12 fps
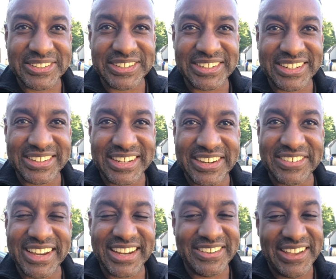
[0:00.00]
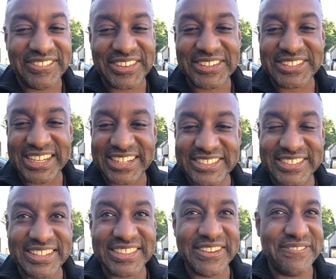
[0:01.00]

on, on, the internet, you have to go check those out.